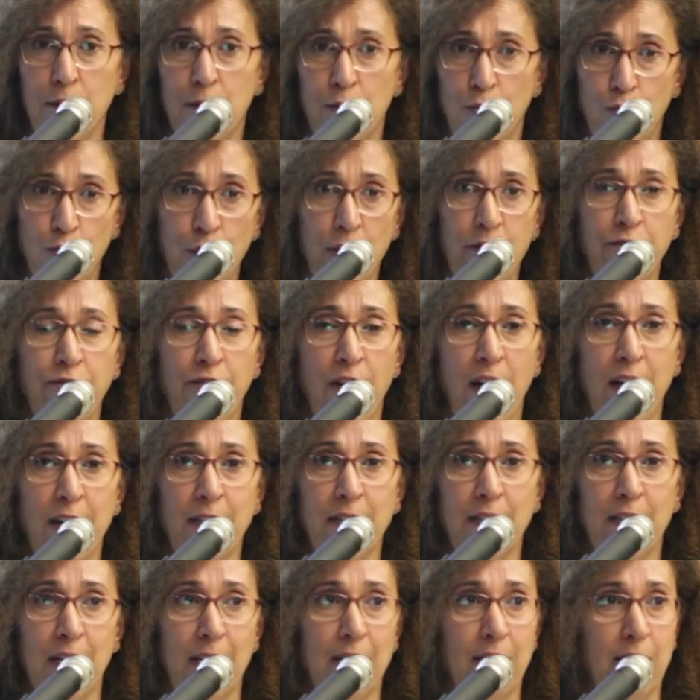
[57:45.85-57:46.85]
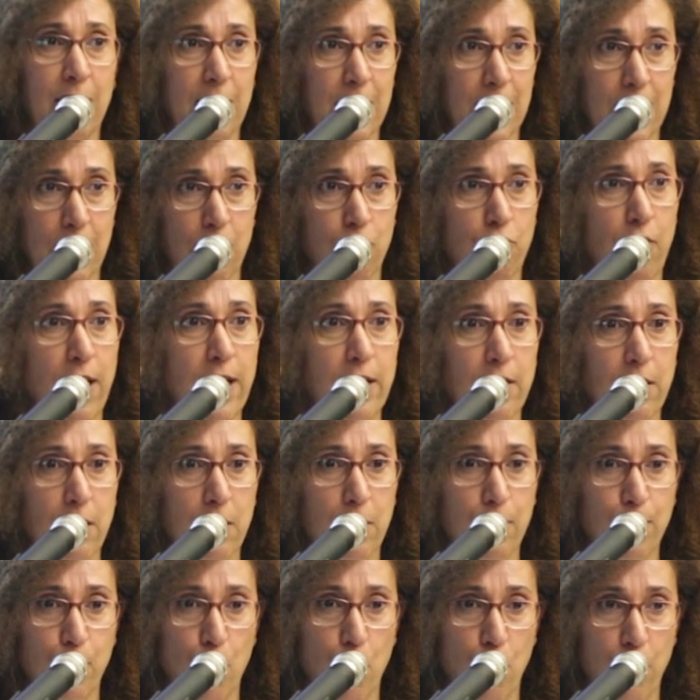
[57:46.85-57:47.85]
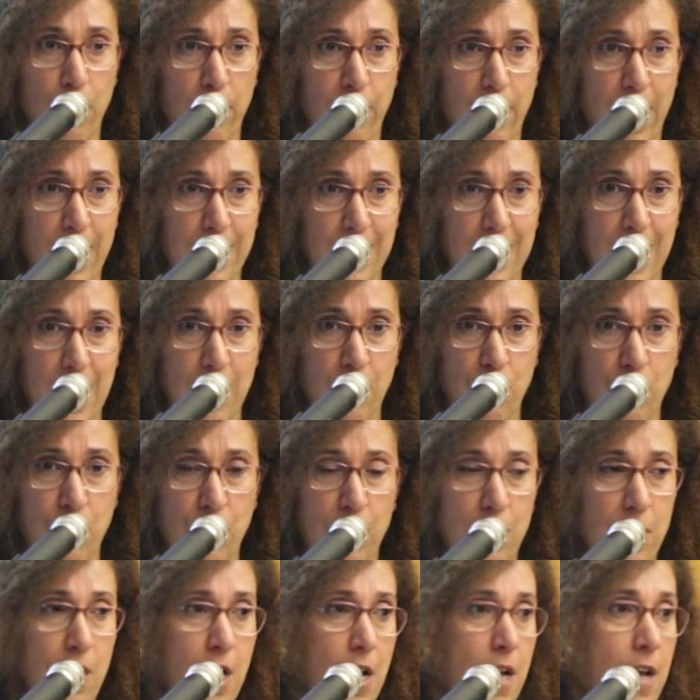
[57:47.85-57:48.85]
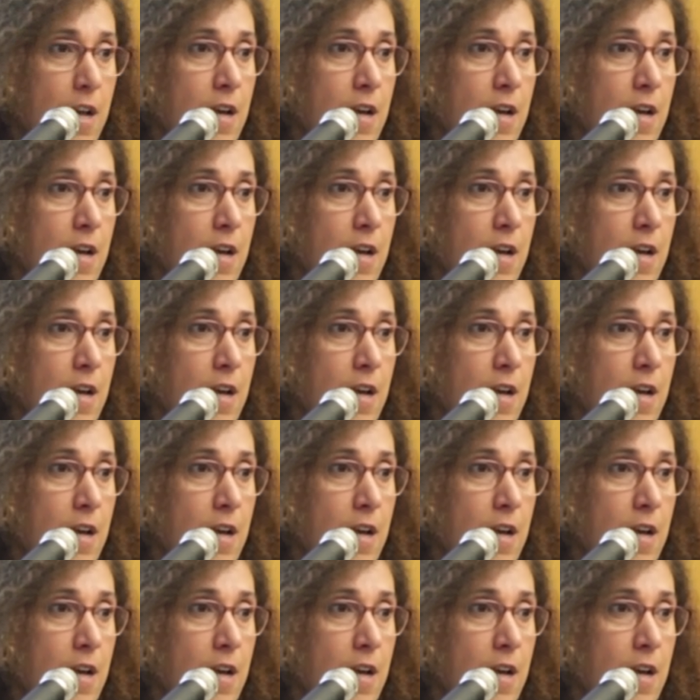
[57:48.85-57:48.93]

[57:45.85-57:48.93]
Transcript: we find that there is greater polarization.